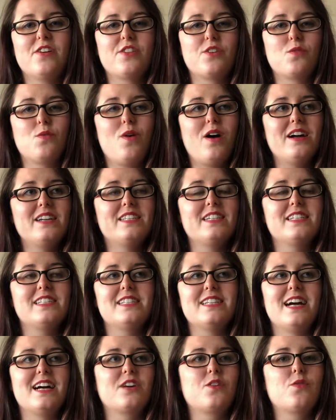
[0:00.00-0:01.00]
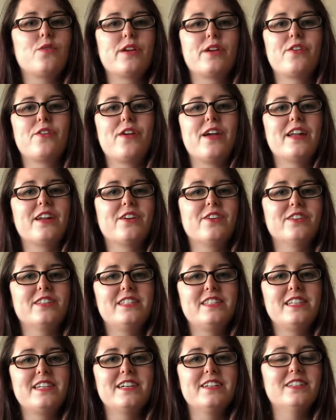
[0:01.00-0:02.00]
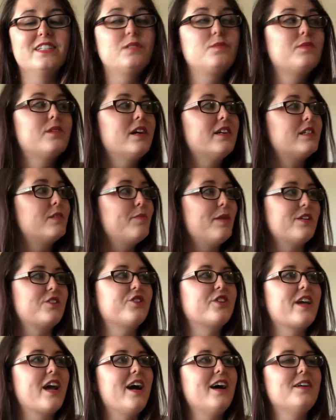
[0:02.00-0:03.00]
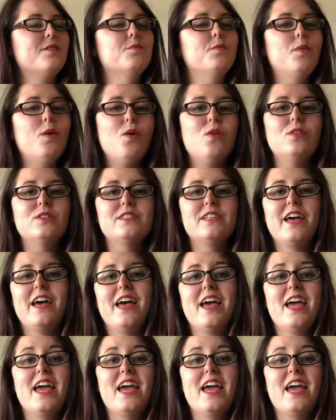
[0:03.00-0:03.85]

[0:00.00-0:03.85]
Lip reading: Otherwise, it's not going to create a good seal, especially on bowls.